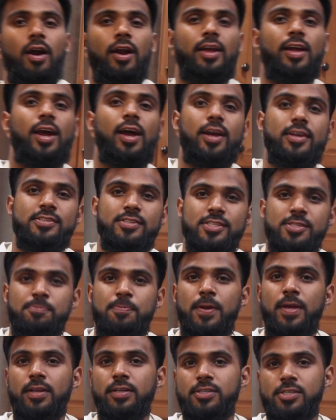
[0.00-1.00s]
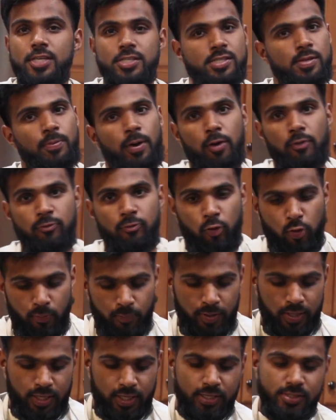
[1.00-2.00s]
right, guys, it's been just about 4
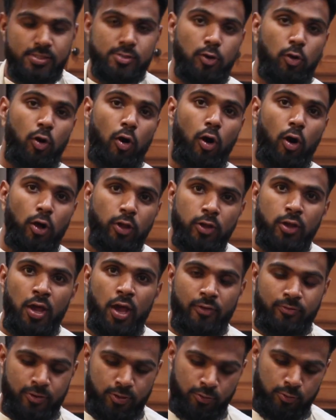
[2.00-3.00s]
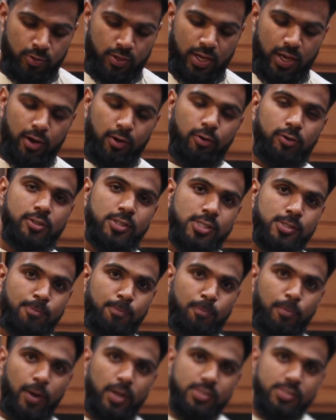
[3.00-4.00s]
minutes. So all you have to do now is
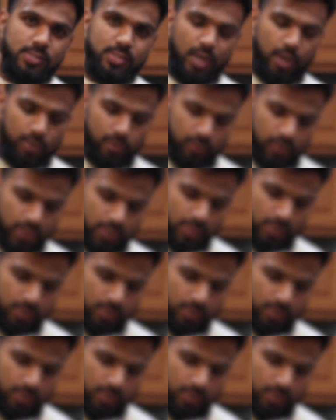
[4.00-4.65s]
just press down on this